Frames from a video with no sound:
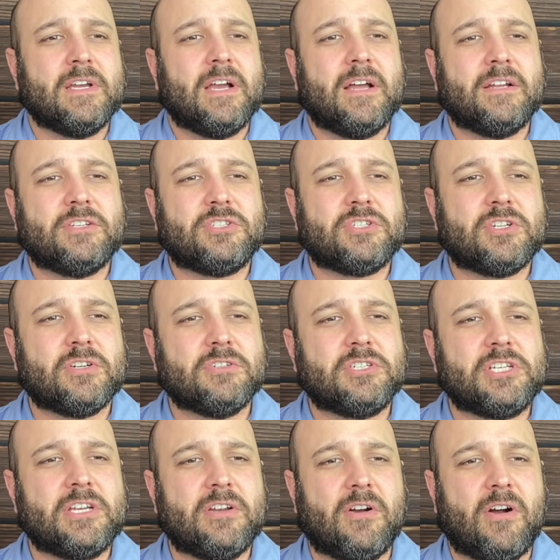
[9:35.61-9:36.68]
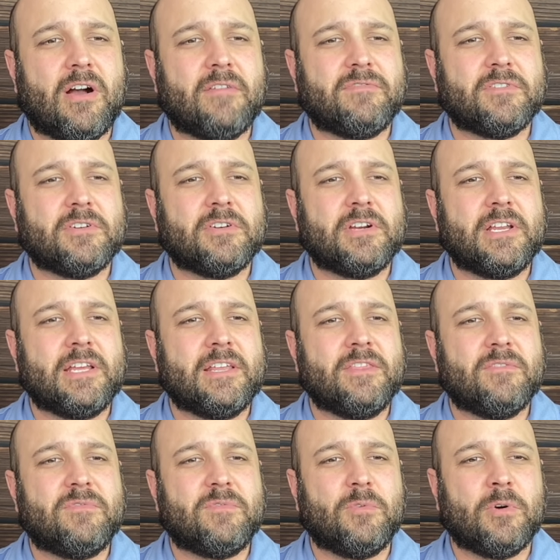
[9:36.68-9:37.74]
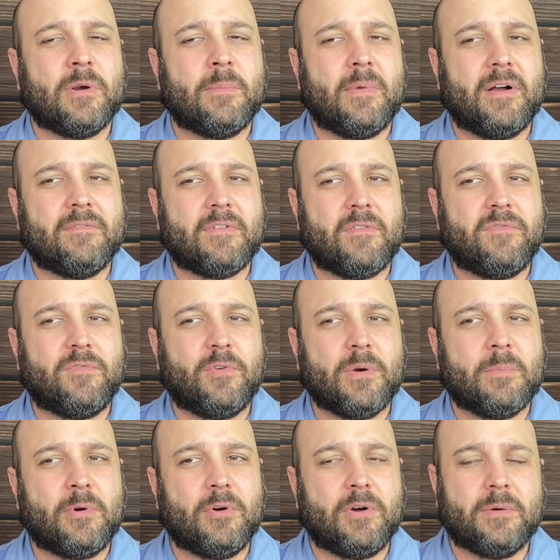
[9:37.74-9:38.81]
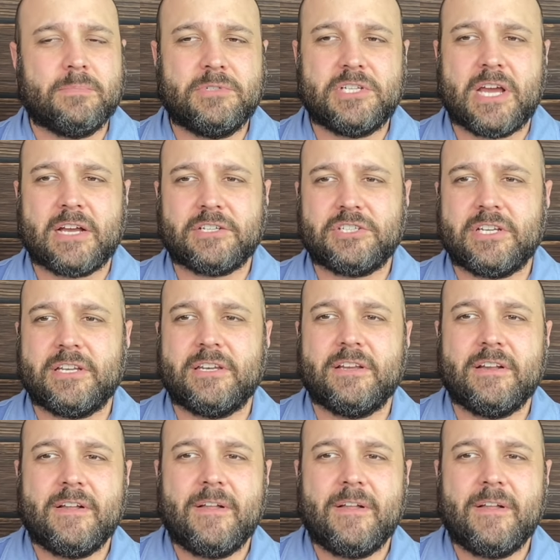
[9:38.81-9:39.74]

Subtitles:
an assertion offered in the form of a formal objection.